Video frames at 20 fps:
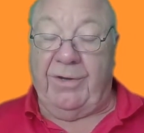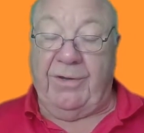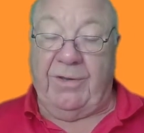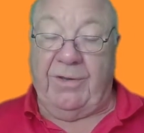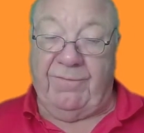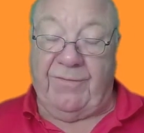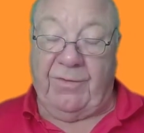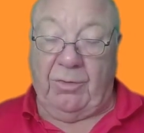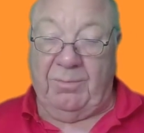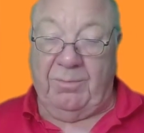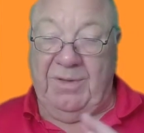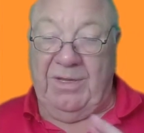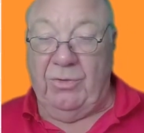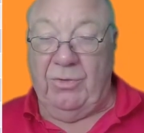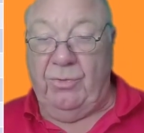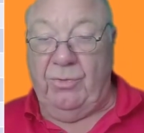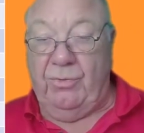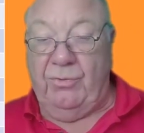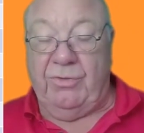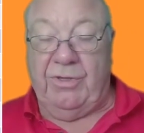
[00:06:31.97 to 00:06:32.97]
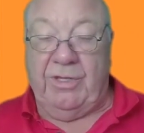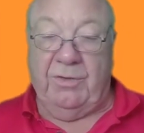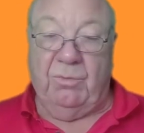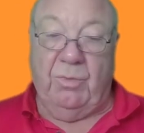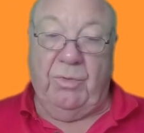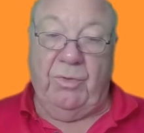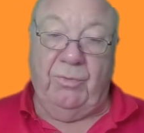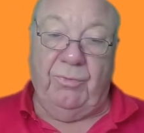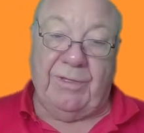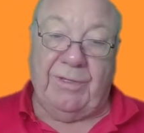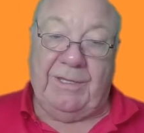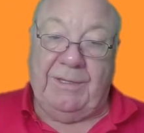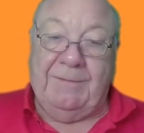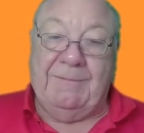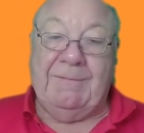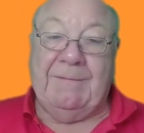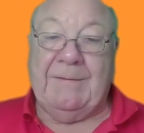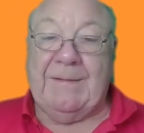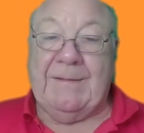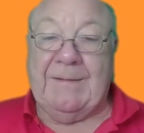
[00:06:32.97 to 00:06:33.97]
I felt a bit oozy and woozy.
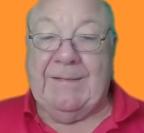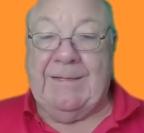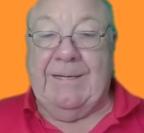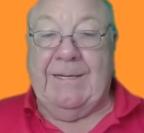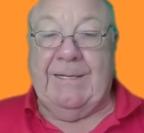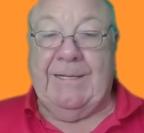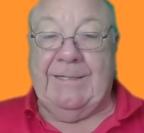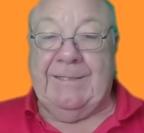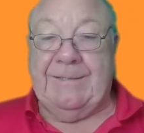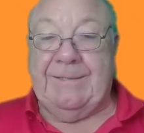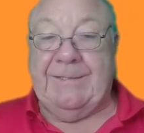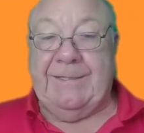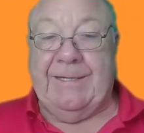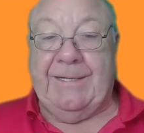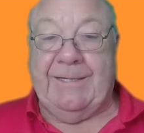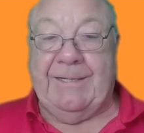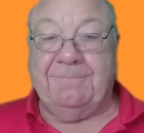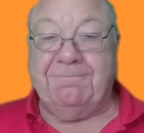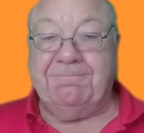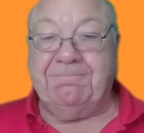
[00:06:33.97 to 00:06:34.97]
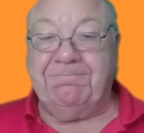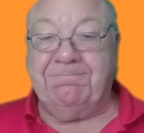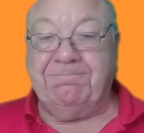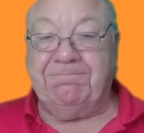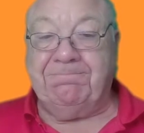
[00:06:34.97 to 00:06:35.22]
And um,